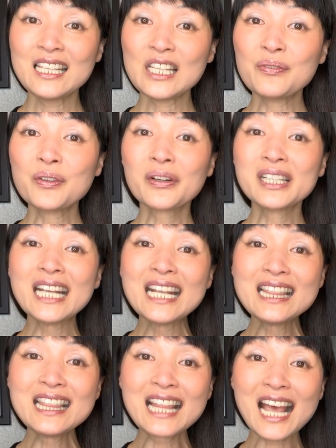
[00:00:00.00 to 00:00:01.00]
If you're
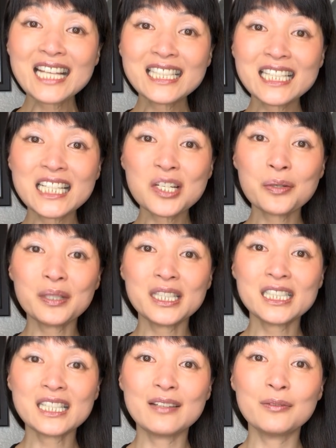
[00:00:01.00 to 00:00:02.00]
in that
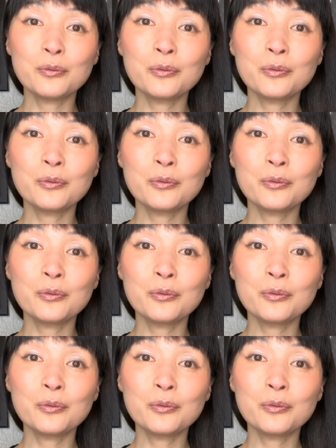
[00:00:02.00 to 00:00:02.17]
situation,